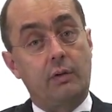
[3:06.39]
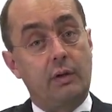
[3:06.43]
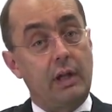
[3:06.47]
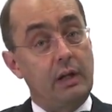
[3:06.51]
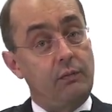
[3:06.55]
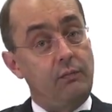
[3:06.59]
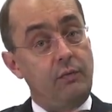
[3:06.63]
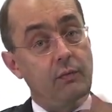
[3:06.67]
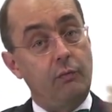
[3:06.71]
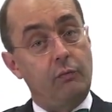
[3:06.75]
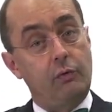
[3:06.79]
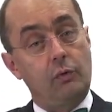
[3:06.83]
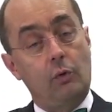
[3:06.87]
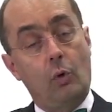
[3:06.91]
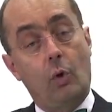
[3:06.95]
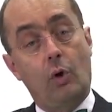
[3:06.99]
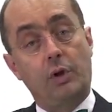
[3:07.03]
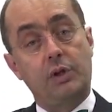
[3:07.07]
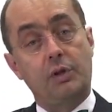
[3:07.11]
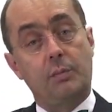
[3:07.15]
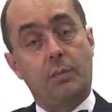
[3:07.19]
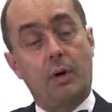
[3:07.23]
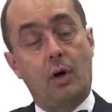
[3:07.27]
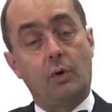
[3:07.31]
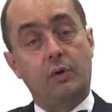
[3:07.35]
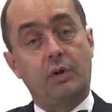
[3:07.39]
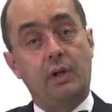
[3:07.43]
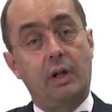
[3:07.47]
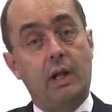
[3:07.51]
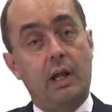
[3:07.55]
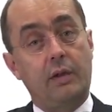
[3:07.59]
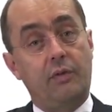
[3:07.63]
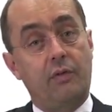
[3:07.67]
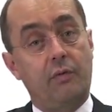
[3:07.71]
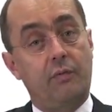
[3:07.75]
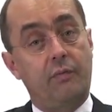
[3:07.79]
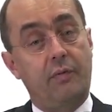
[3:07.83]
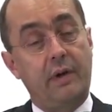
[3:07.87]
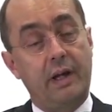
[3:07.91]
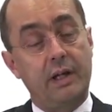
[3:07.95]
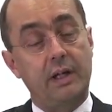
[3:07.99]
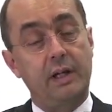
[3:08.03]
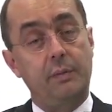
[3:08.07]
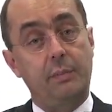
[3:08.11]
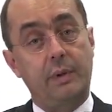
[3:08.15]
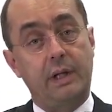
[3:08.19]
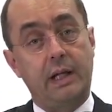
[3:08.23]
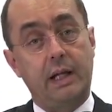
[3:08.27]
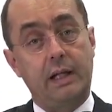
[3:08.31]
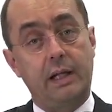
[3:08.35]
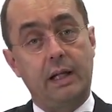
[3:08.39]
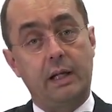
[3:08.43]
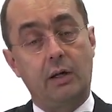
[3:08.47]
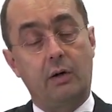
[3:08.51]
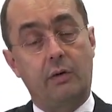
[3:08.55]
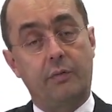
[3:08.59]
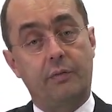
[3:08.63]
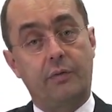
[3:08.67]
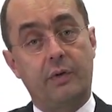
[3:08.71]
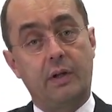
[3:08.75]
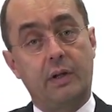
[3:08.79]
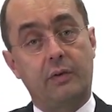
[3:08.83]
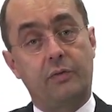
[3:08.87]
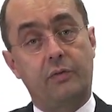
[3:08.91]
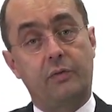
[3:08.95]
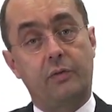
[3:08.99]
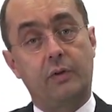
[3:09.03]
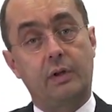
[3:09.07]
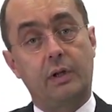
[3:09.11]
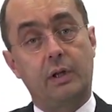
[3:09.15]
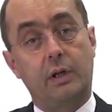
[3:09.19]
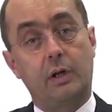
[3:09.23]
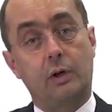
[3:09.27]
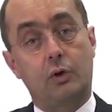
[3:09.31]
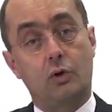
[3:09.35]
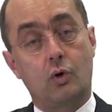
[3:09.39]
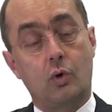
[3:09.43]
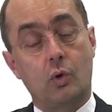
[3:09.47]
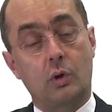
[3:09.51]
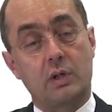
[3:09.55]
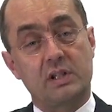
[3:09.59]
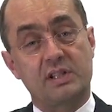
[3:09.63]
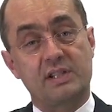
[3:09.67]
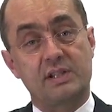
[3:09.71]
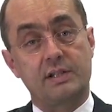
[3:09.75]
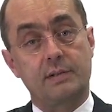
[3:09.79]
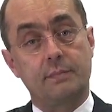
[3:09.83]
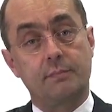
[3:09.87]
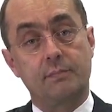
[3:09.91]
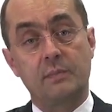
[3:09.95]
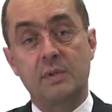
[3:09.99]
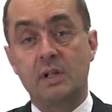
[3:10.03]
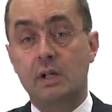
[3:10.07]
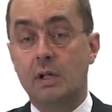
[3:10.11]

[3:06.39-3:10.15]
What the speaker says: that we've learned about at the very beginning of this course.